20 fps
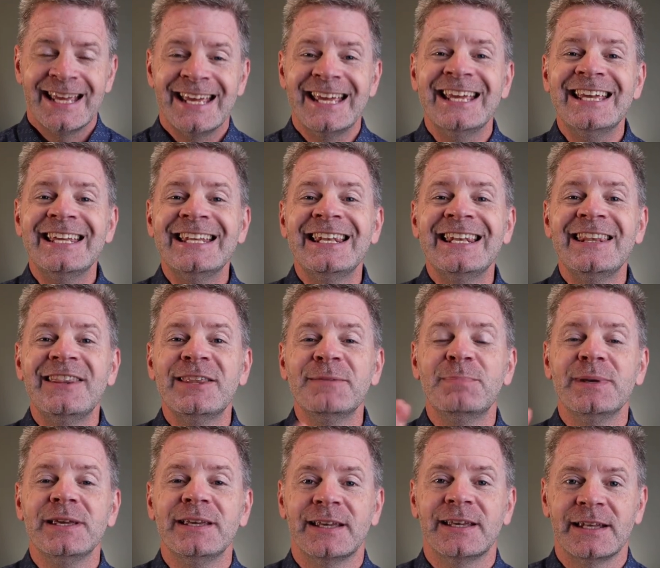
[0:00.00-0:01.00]
In the
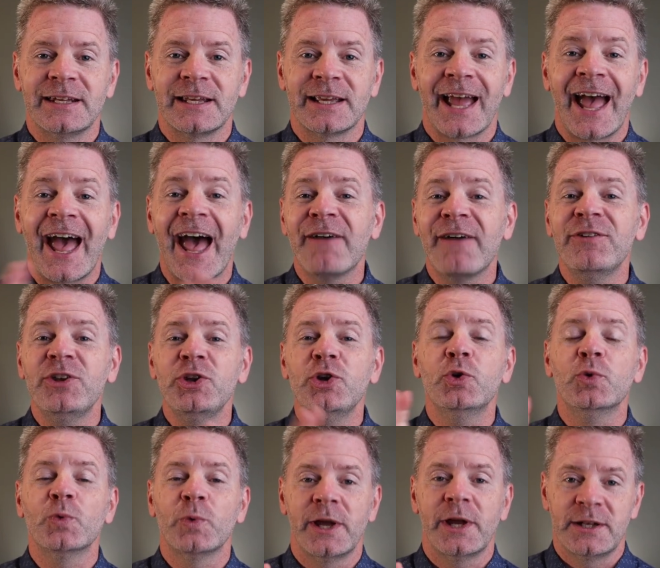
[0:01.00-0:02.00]
beginning, haven't
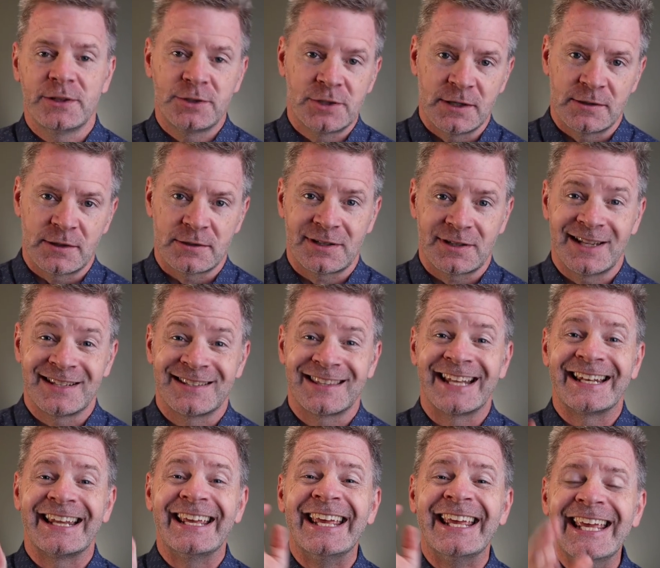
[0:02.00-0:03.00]
you read, Jesus says,
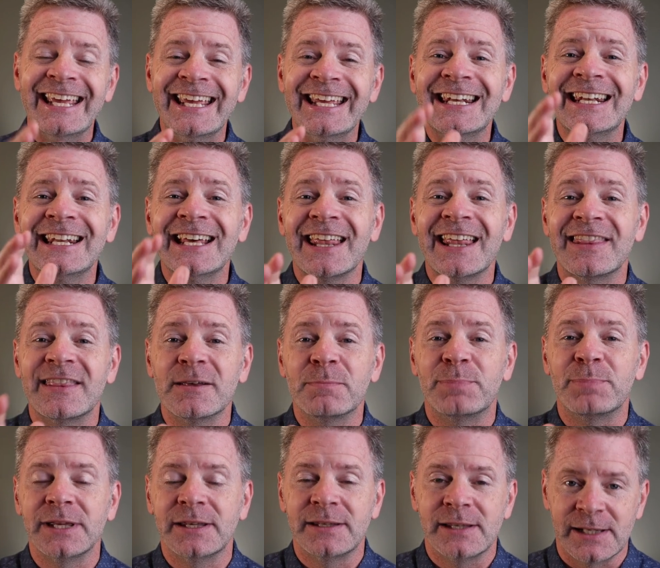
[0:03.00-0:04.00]
that in the
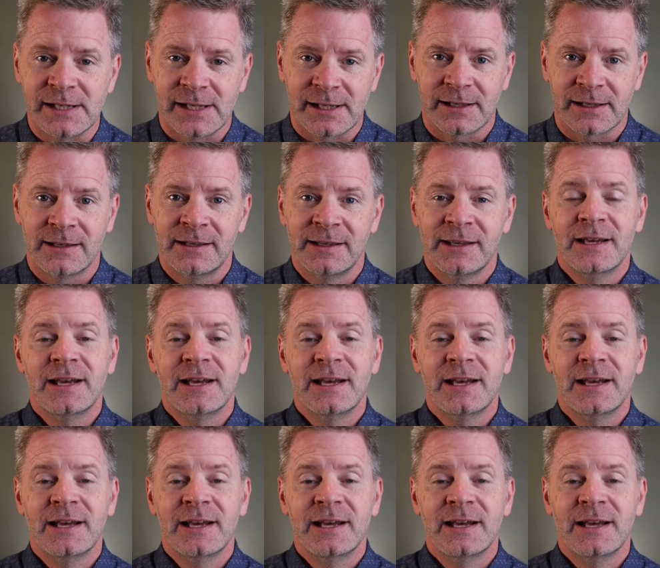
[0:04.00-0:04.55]
beginning,